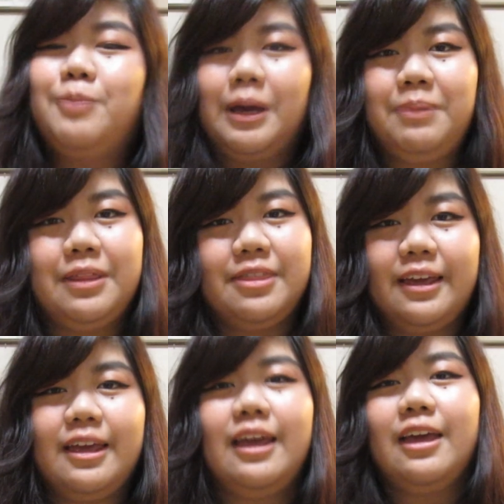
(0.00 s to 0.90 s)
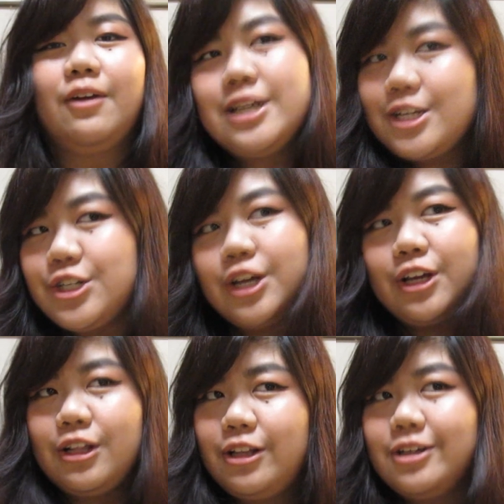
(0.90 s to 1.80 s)
You might be thinking, if you teach
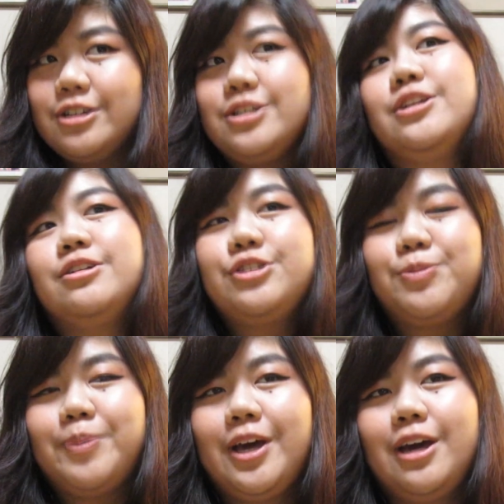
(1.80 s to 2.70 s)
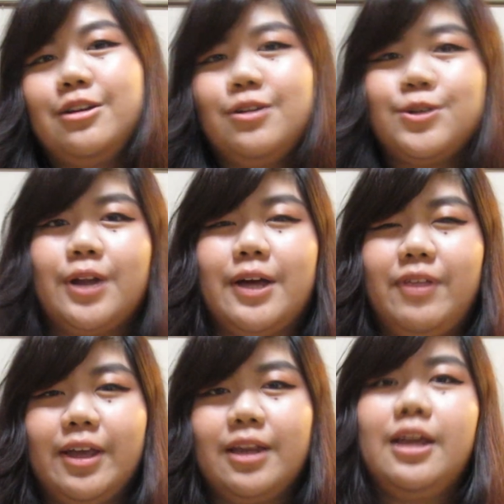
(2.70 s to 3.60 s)
English in Japan, you should have
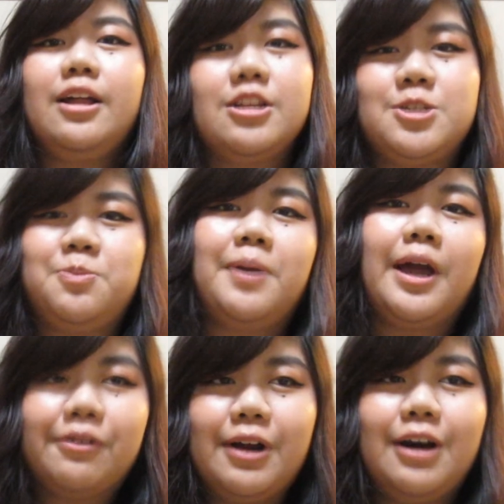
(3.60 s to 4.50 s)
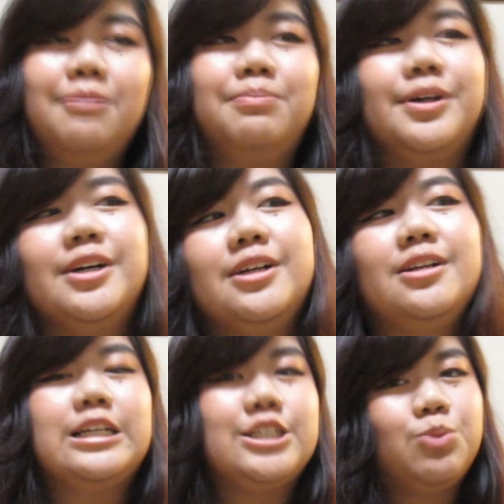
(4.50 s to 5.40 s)
like an English background, but
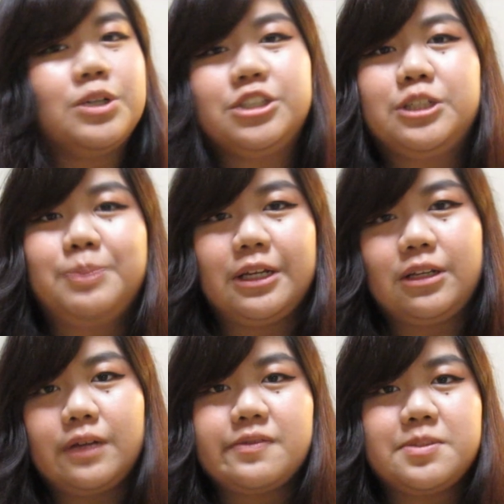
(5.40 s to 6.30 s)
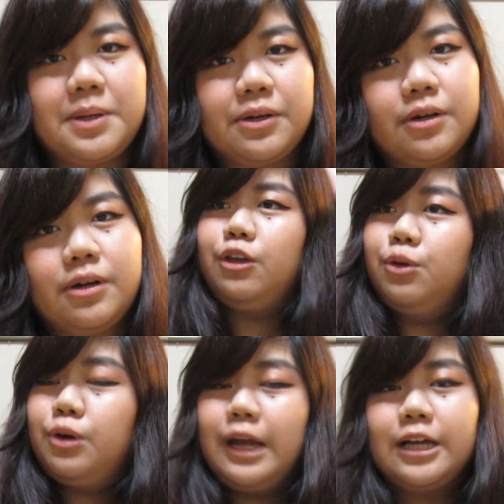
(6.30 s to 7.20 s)
they just want you to be a native speaker. You
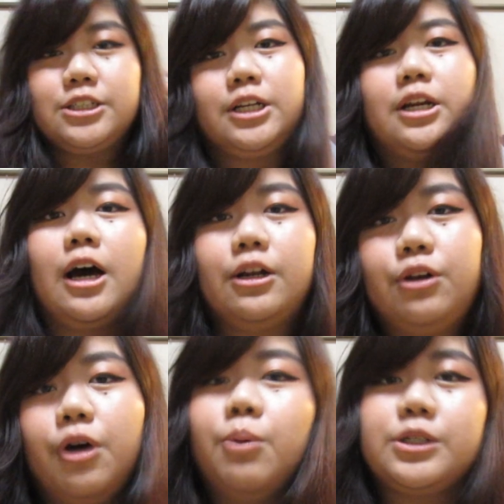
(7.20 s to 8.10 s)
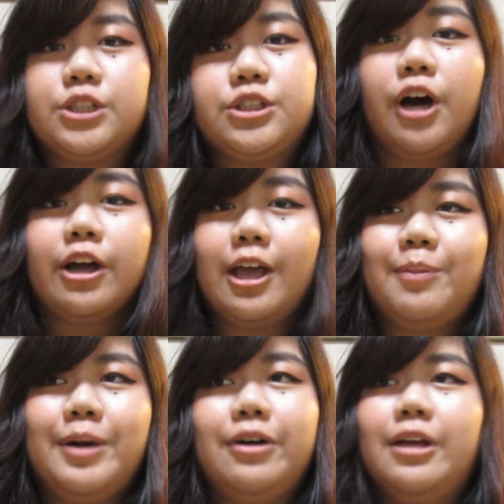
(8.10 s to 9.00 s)
could actually not know what you're talking
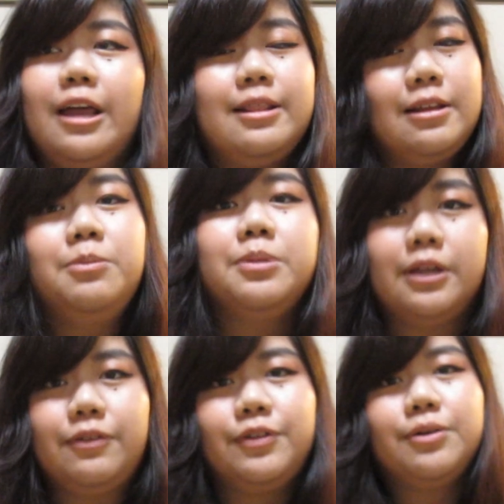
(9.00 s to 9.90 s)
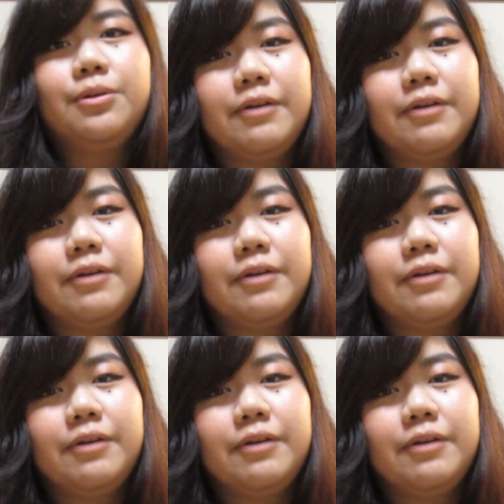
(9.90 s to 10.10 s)
about and they'll believe you.